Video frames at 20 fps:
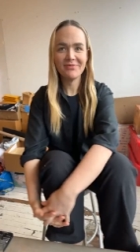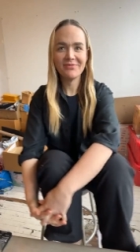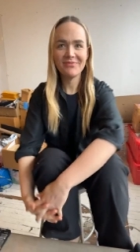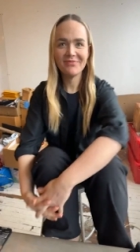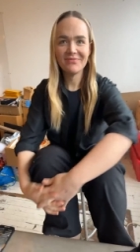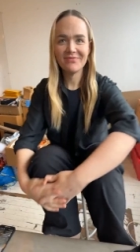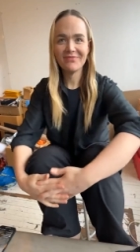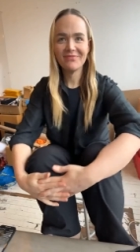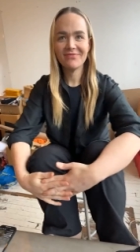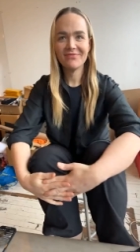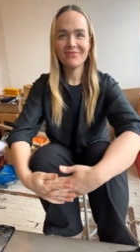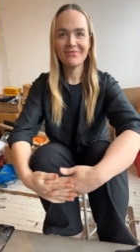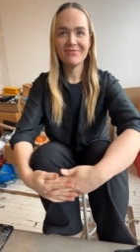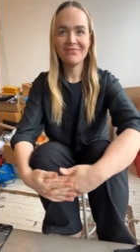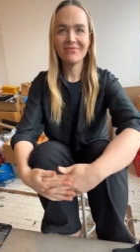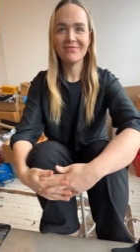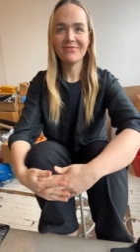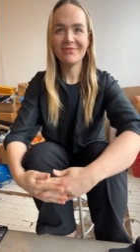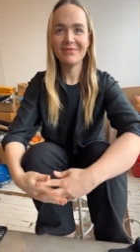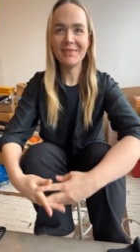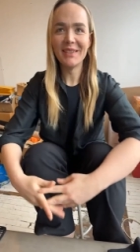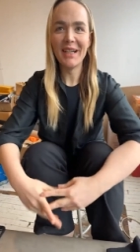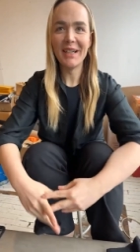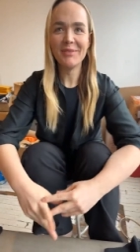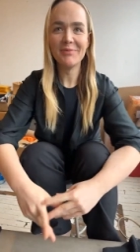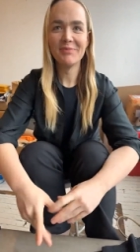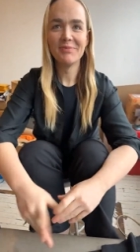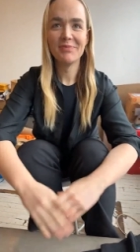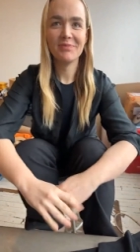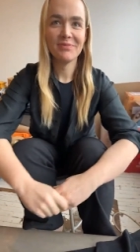Ah, there we go.
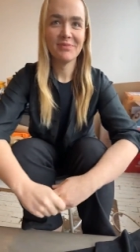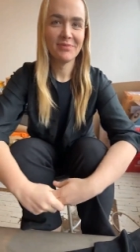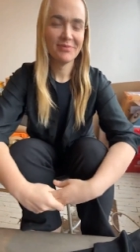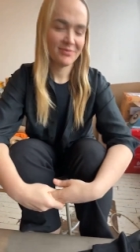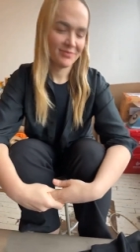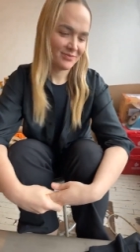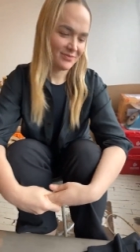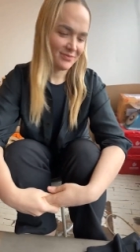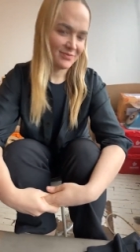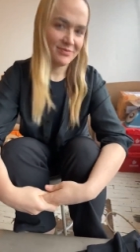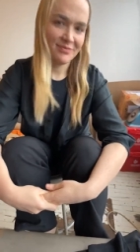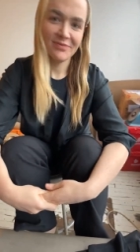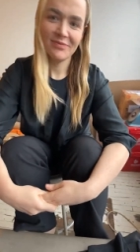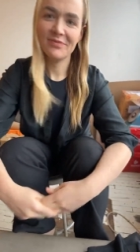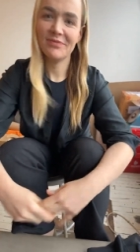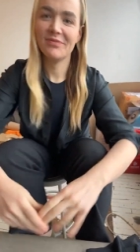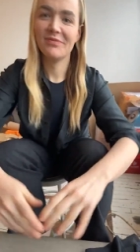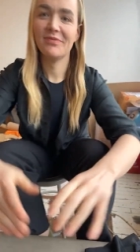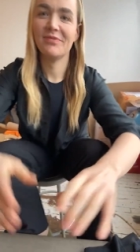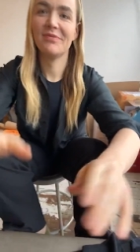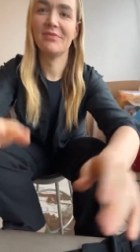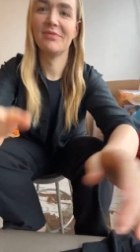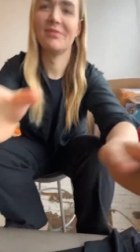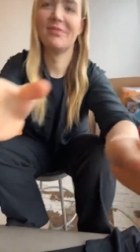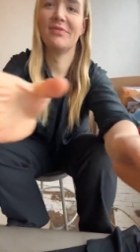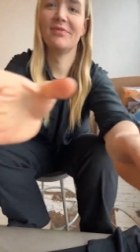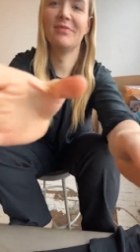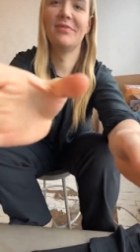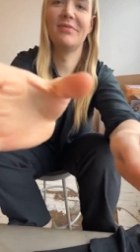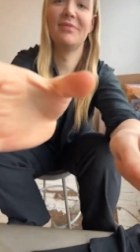Here, um, I'm I'm wearing it,
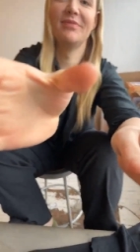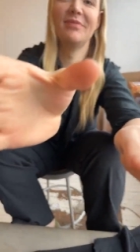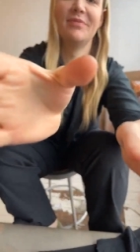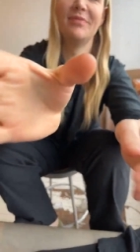so I, we